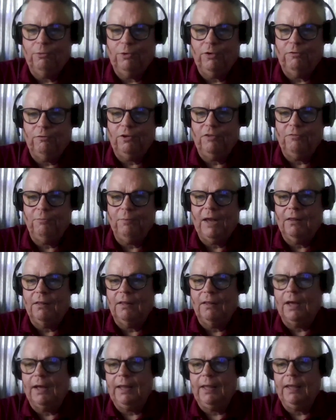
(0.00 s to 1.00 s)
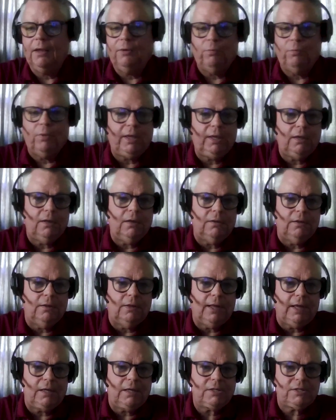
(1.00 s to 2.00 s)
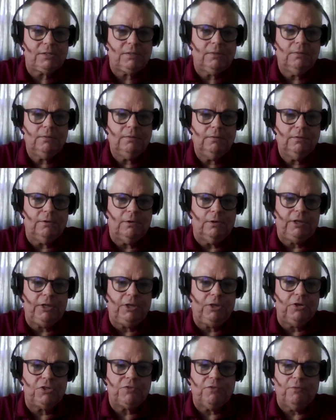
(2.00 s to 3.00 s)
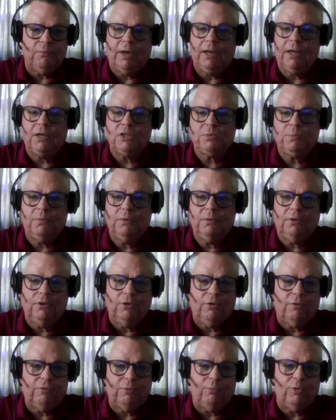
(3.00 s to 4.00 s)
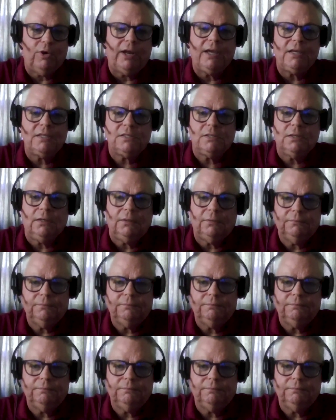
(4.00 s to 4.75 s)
we've made a lot of headway here in the last 30 years from from what I see.